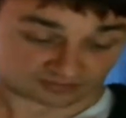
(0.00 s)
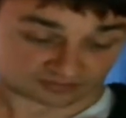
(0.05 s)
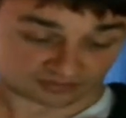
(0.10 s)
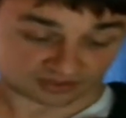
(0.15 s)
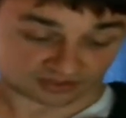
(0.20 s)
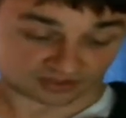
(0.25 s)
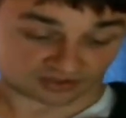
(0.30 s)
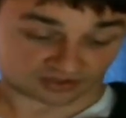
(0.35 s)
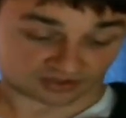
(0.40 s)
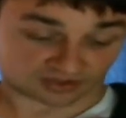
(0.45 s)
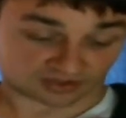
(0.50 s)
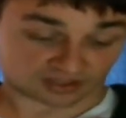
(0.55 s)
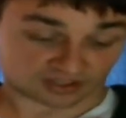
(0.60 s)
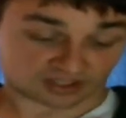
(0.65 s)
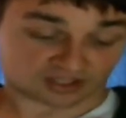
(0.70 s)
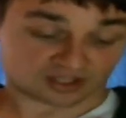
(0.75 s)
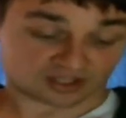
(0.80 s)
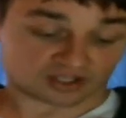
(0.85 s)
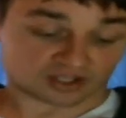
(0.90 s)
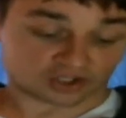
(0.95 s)
The
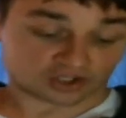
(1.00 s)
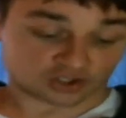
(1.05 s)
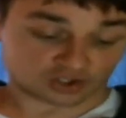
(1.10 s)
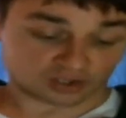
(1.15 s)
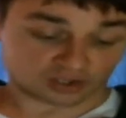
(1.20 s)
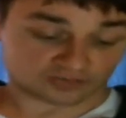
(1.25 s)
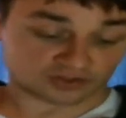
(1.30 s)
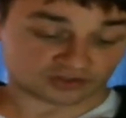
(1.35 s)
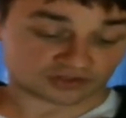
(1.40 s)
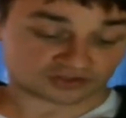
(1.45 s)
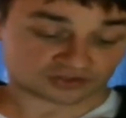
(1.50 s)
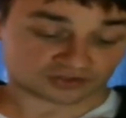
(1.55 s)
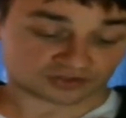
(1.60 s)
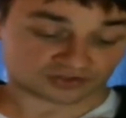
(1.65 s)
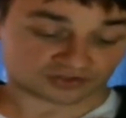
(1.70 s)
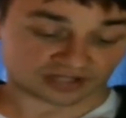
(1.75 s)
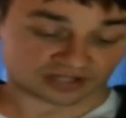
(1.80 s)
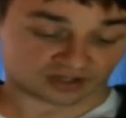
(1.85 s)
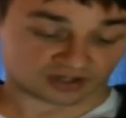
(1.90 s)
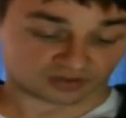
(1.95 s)
universal
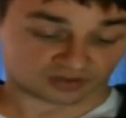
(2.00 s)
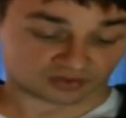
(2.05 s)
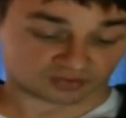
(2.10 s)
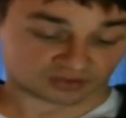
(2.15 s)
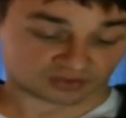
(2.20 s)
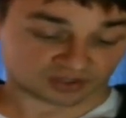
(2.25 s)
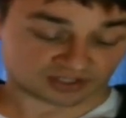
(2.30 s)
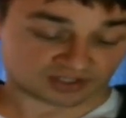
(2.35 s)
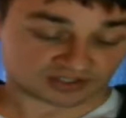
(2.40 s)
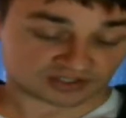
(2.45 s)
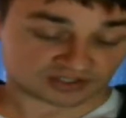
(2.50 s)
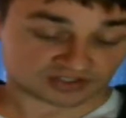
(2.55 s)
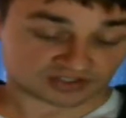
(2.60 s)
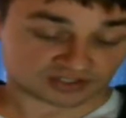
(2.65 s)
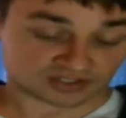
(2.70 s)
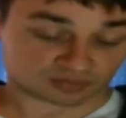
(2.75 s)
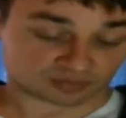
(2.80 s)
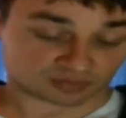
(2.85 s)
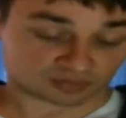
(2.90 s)
sound relationship